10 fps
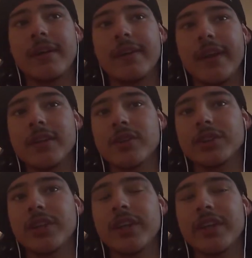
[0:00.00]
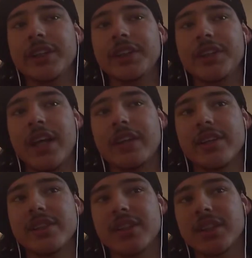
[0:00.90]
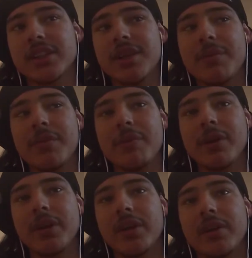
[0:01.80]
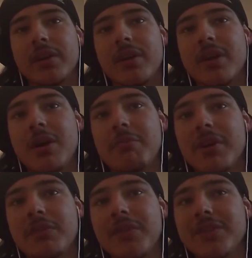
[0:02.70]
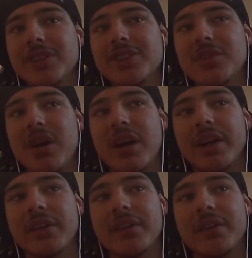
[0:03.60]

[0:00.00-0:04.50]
then don't you think they should at least get some of the money? But 50's too high,